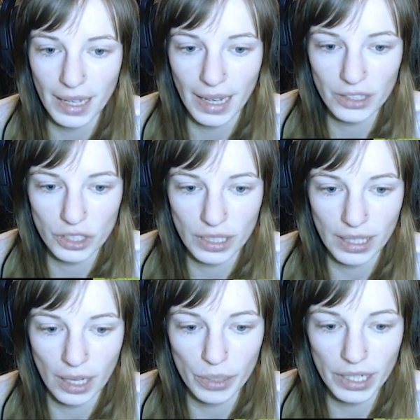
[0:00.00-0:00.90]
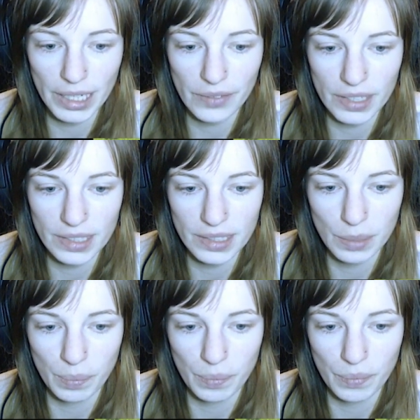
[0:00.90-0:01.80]
Actually, I want to leave this as
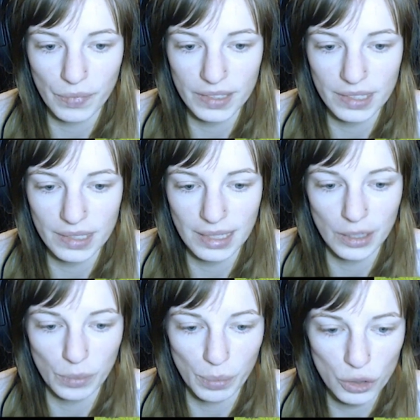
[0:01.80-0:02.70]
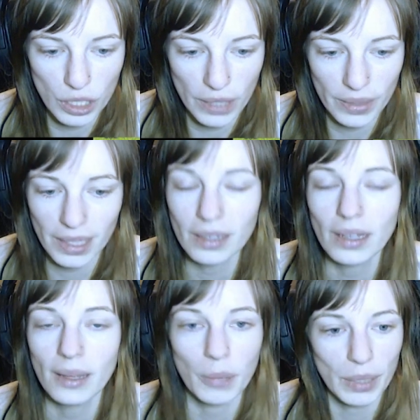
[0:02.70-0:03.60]
a this is a little bush down here,
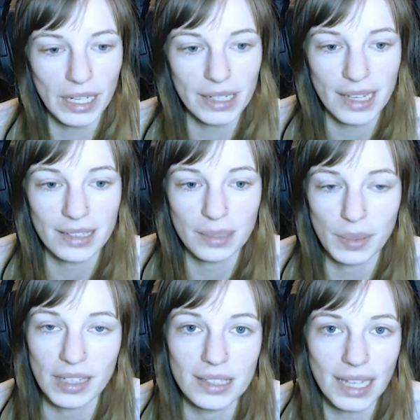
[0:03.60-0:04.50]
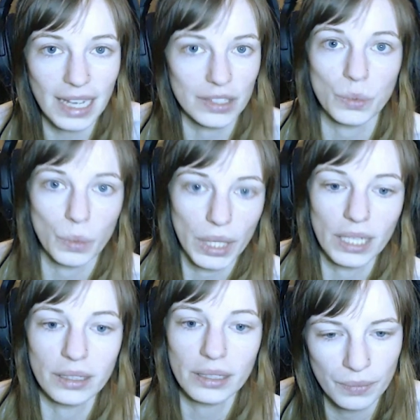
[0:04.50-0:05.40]
but we need to get some of this as well.